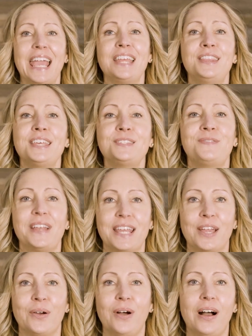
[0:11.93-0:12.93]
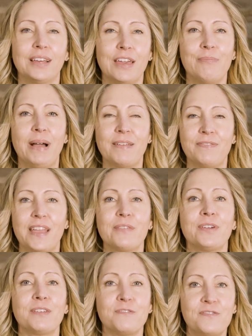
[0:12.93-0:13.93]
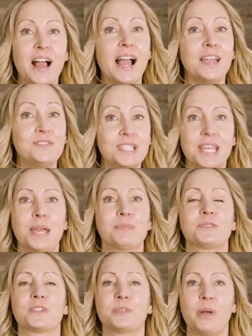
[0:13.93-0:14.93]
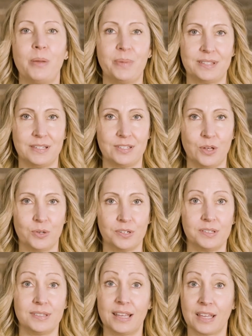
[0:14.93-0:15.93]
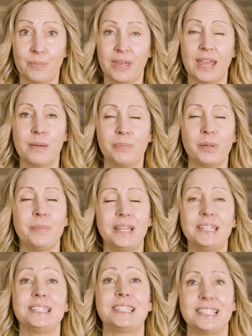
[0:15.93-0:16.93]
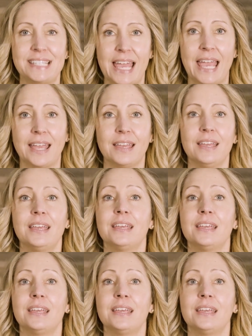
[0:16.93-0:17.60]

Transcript: In this video, I'll give my favorite 5 tips for small business owners that can be implemented today.